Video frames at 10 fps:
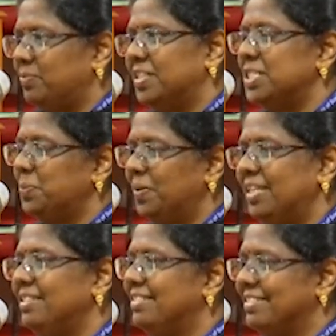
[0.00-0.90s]
First
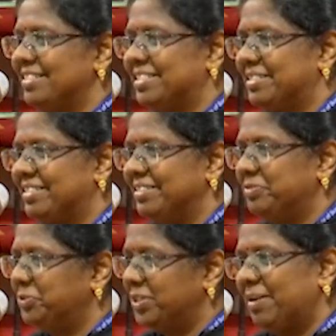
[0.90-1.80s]
one, it is the
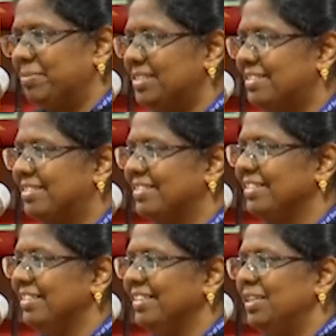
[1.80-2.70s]
food habits,
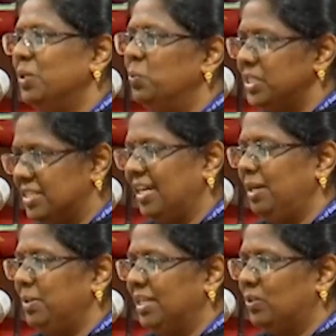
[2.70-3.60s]
which
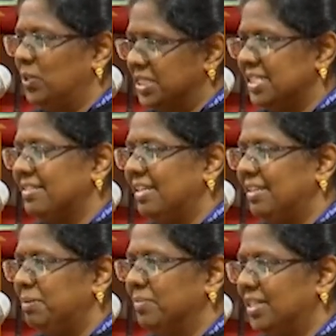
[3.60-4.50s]
I'll be
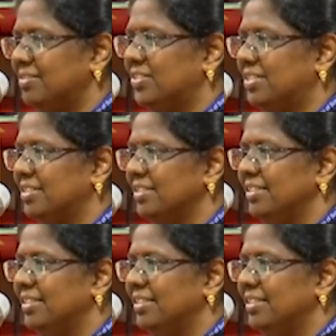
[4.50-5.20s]
concentrating much.